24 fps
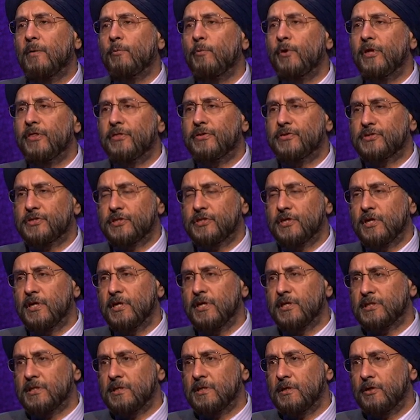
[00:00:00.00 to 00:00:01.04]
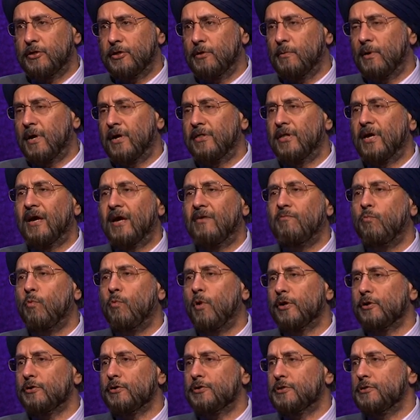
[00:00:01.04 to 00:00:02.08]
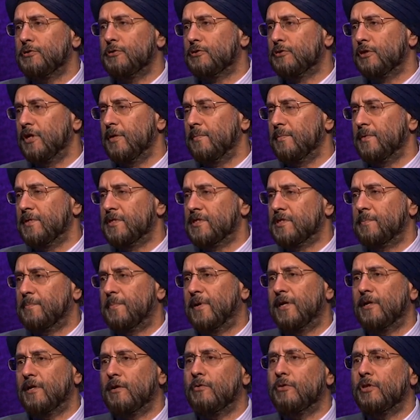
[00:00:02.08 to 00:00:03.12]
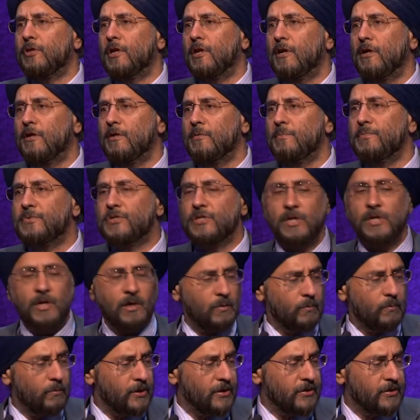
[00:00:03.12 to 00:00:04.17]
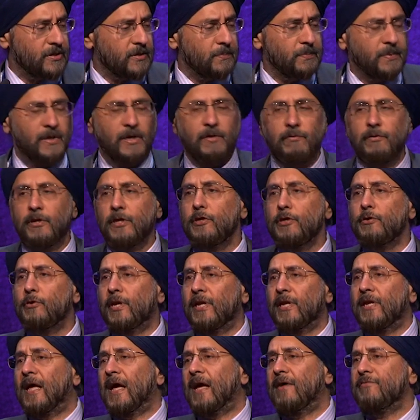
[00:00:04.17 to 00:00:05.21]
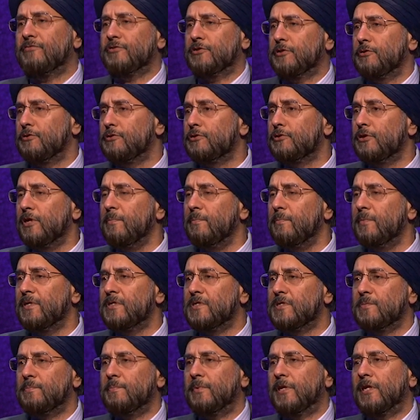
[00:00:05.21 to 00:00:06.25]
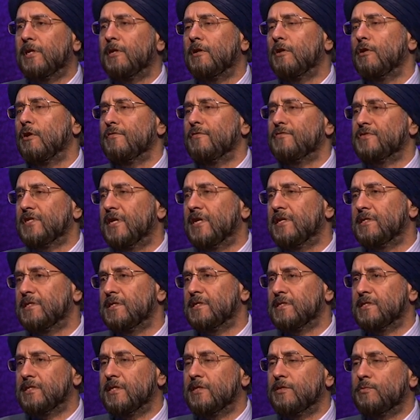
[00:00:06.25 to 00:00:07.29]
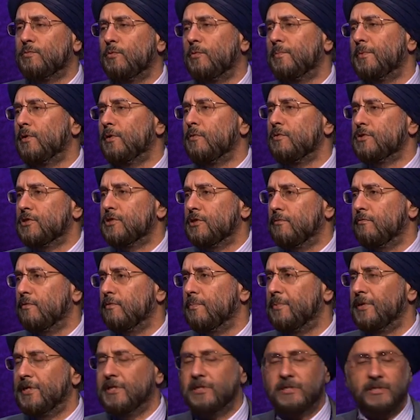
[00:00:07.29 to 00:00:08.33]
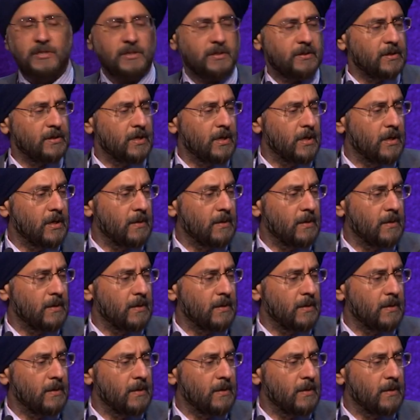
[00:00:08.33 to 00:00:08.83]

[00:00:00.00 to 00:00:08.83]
With SIRT, you either have 1 or 2 treatments, depending on the lobes. With DEBIRI, you can have 2 treatments, but in a lot of centers, this will be also repeated.